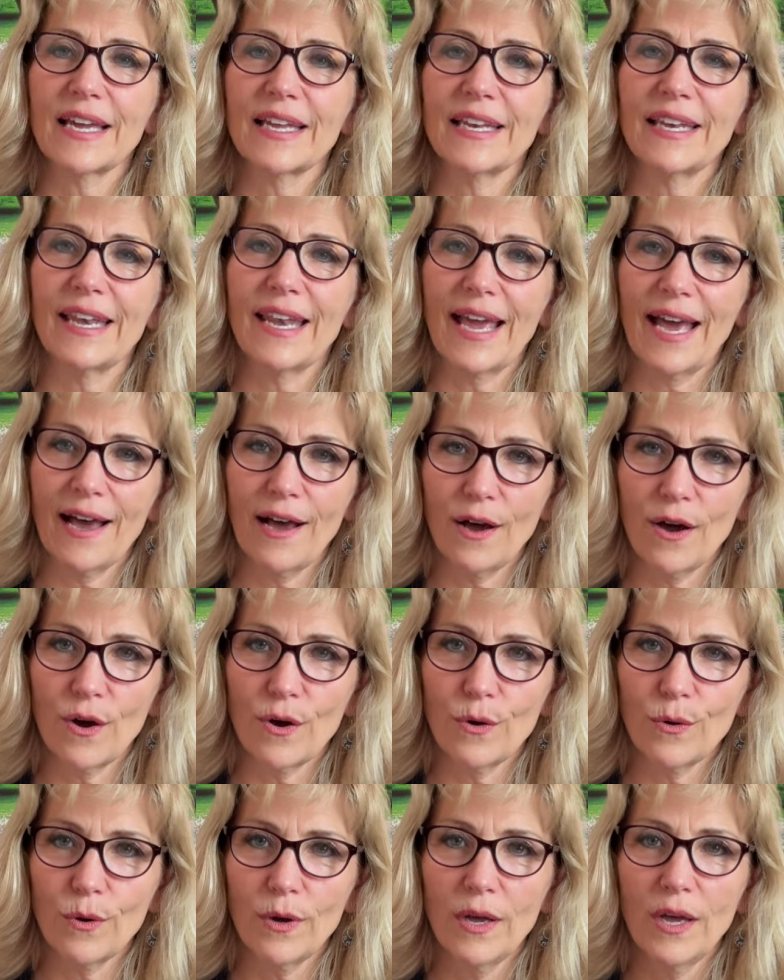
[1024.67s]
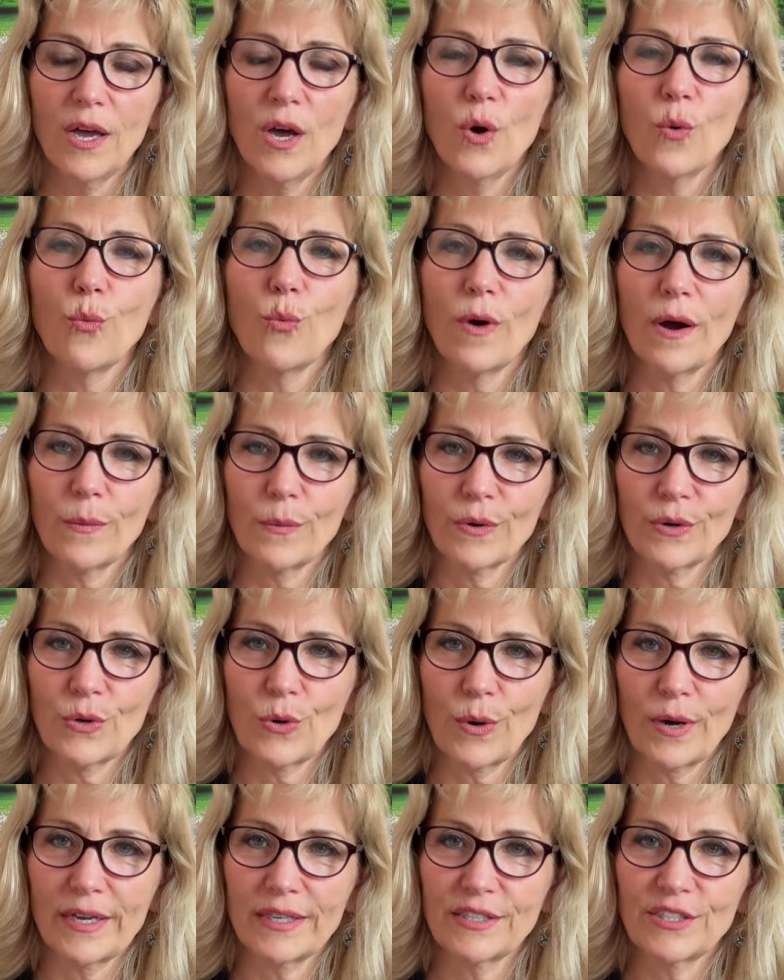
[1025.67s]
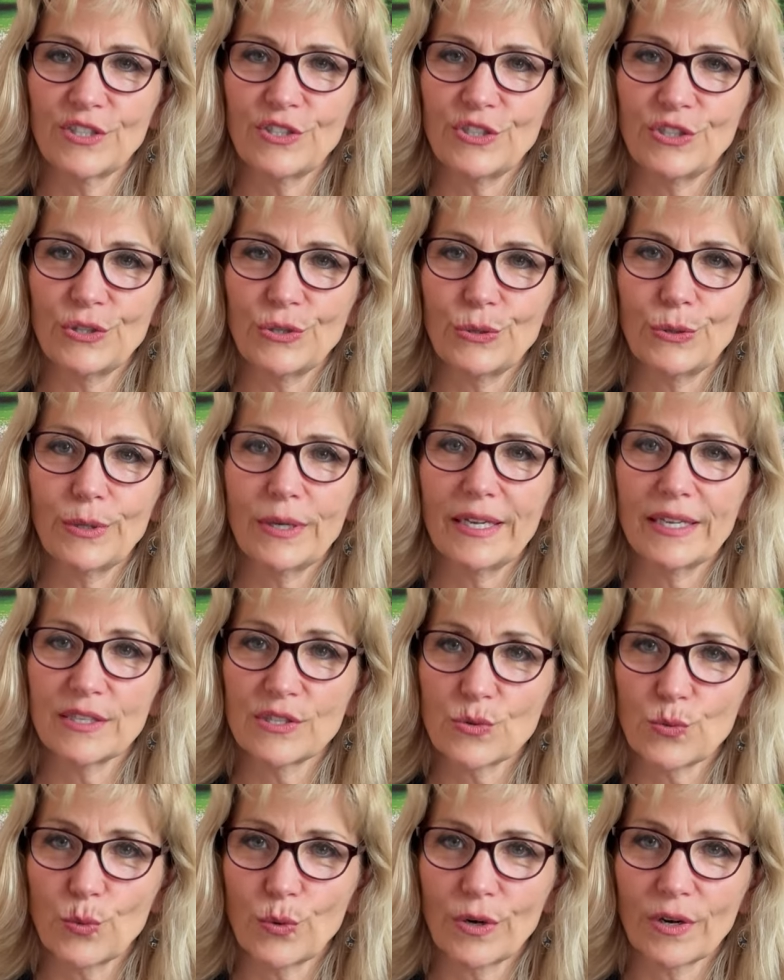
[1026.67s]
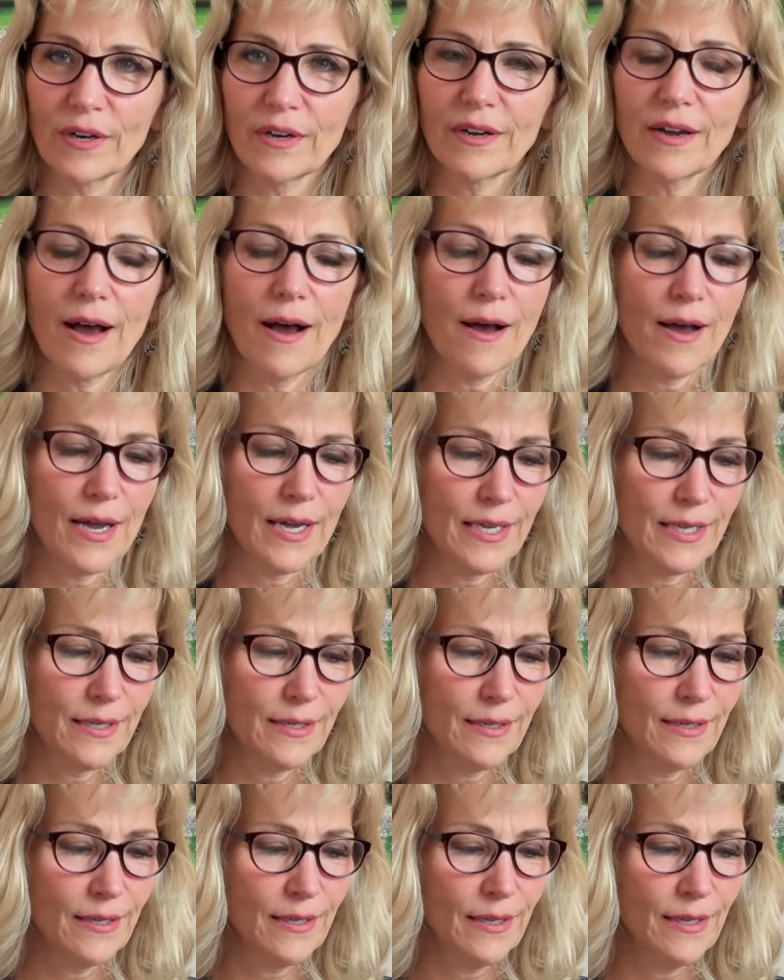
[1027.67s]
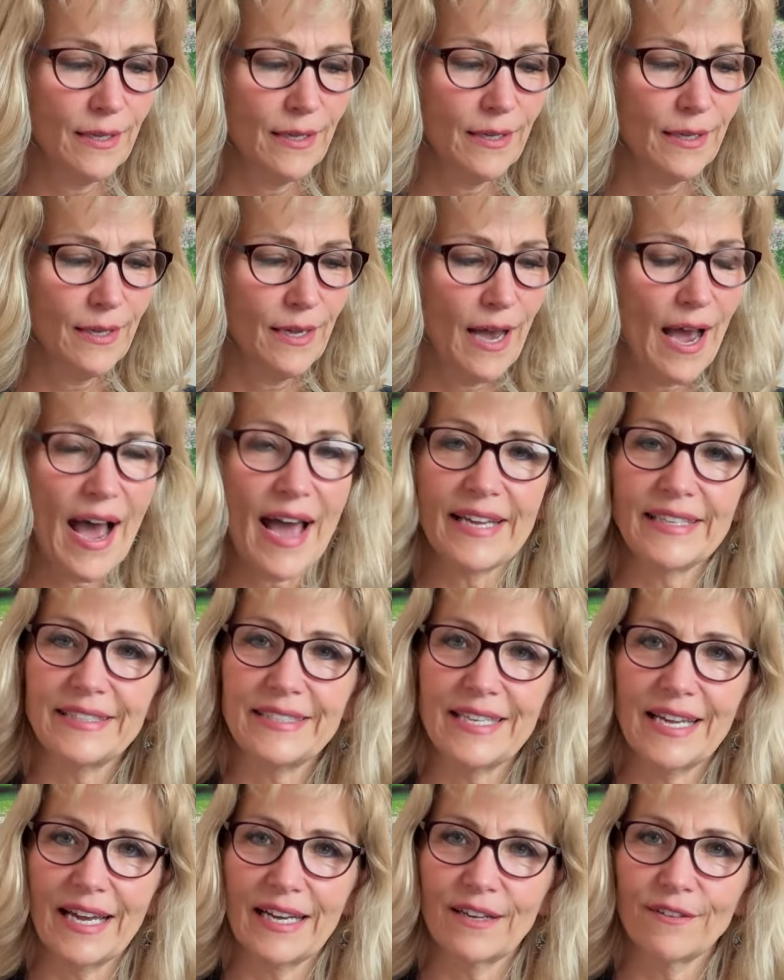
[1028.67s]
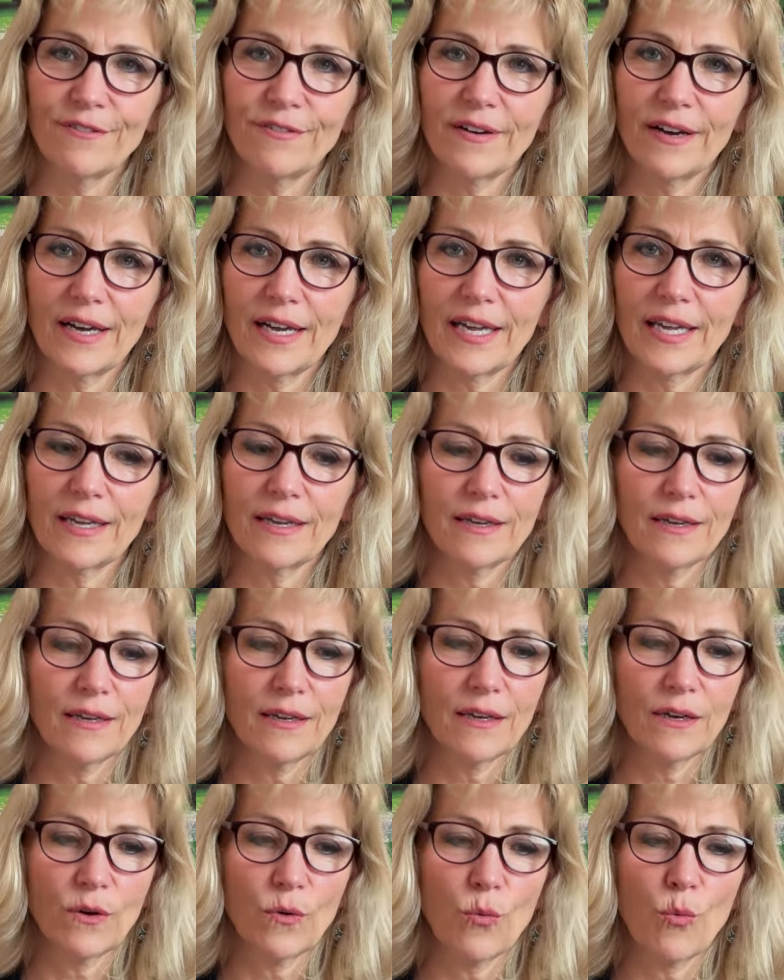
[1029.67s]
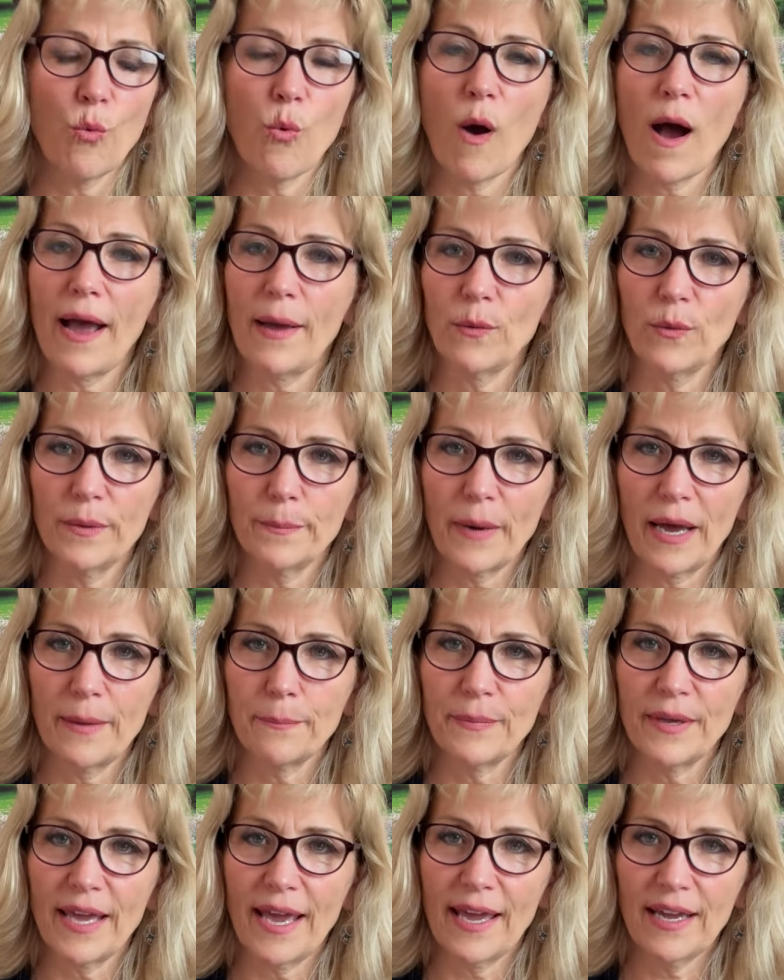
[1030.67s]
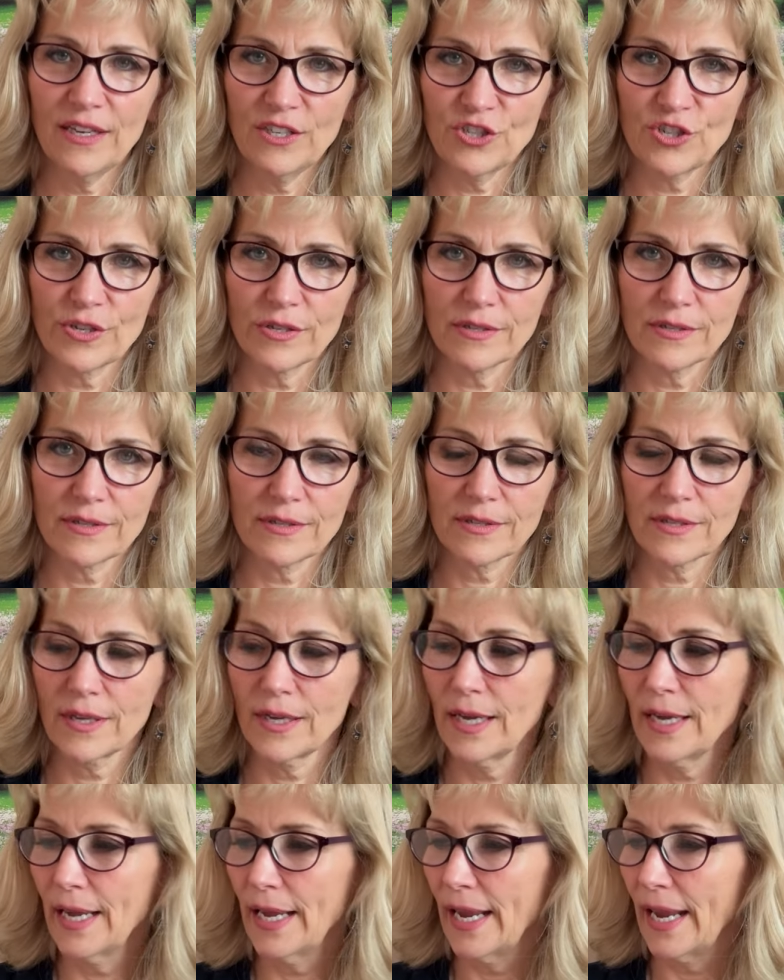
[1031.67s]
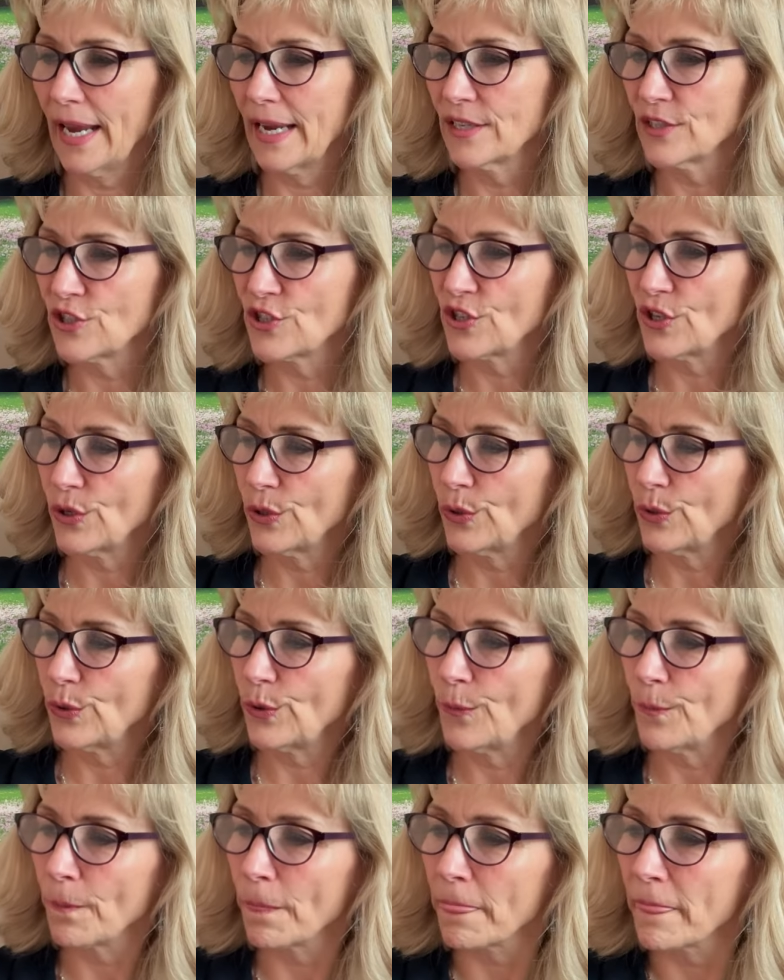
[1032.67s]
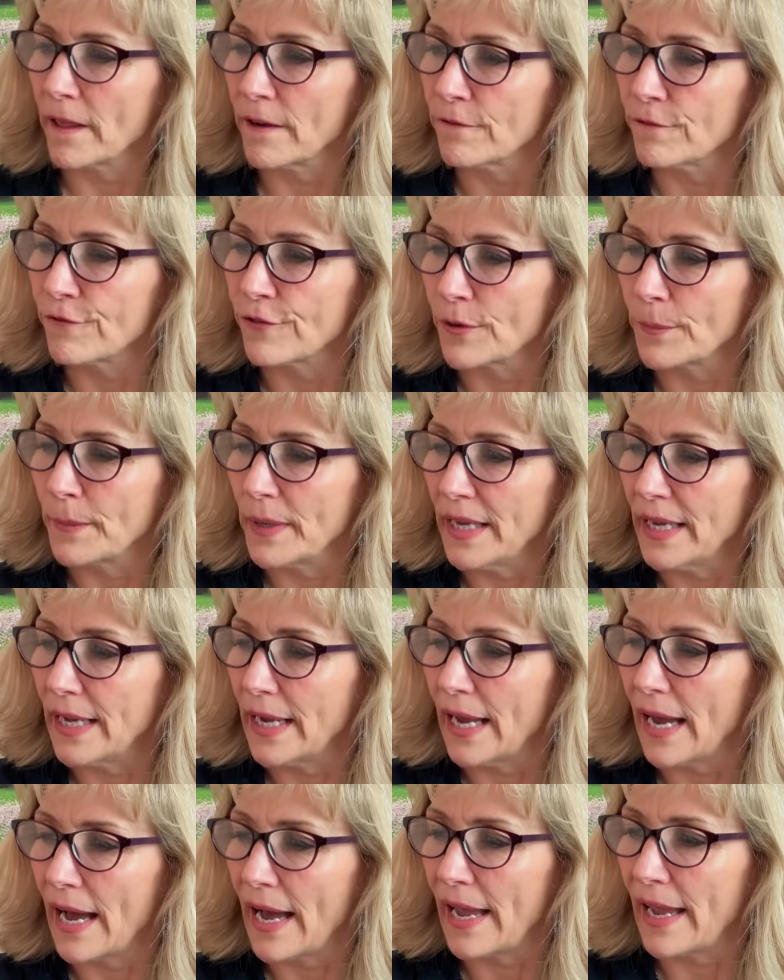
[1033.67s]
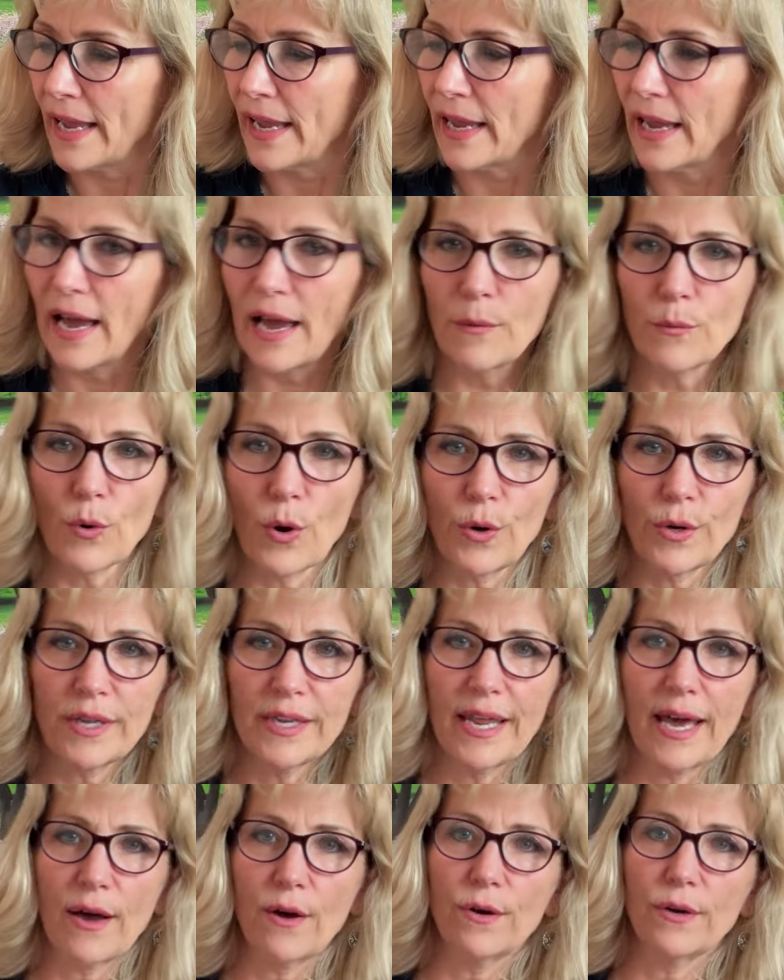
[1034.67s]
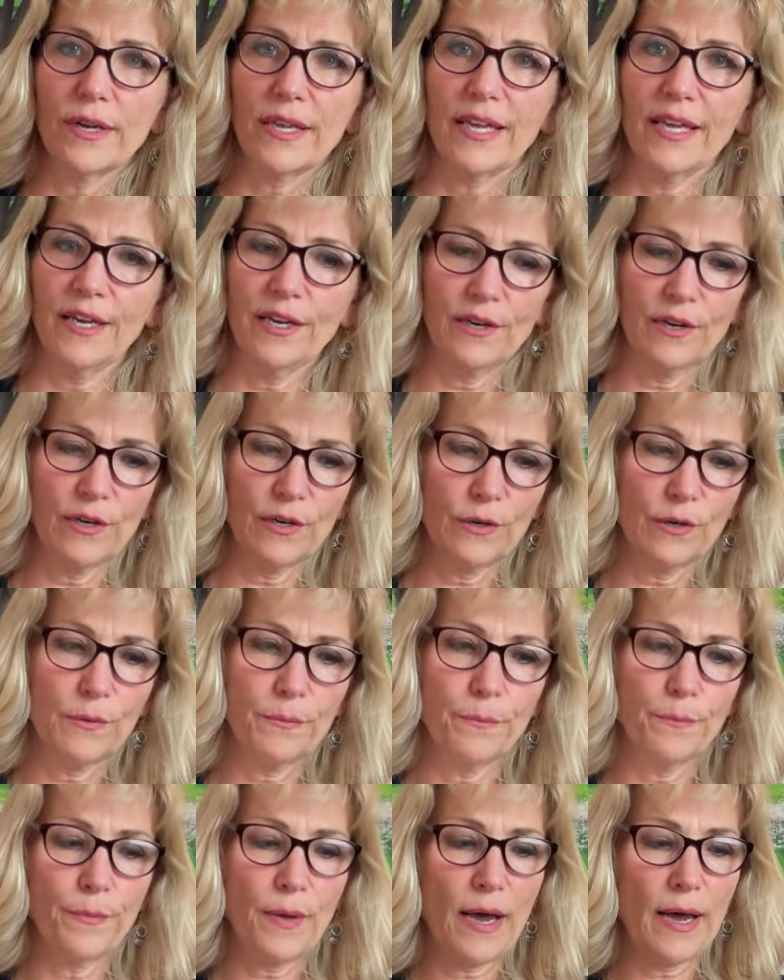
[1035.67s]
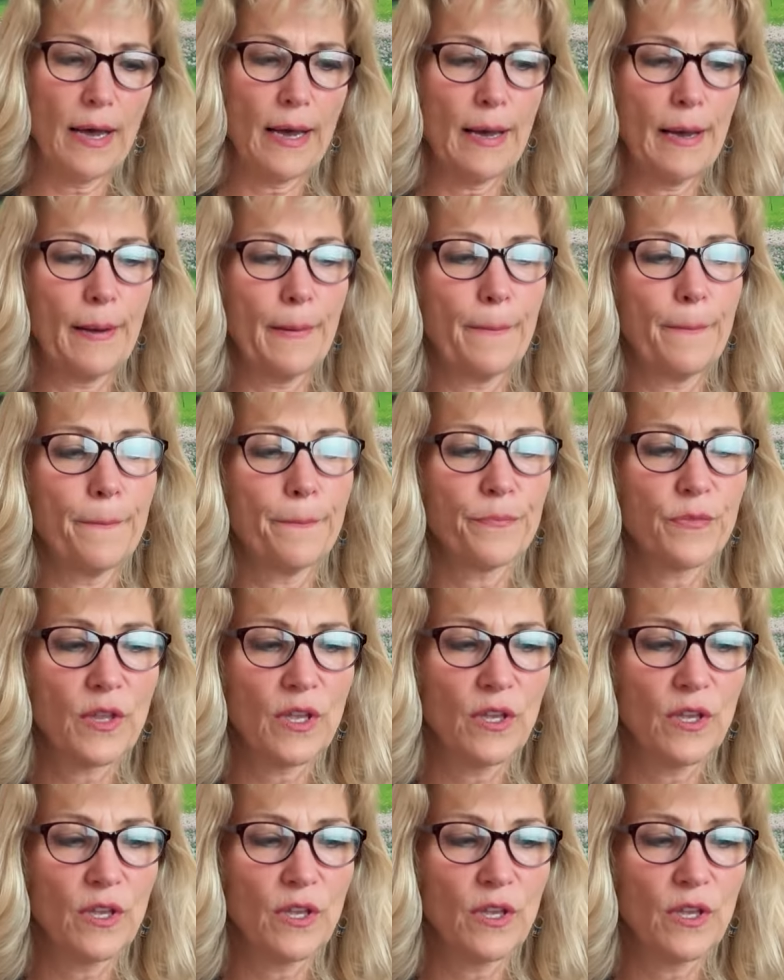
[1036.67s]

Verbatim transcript: and now what we're going to do is work on identifying why we might be anxious. And so for me, I, I wrote it out here um,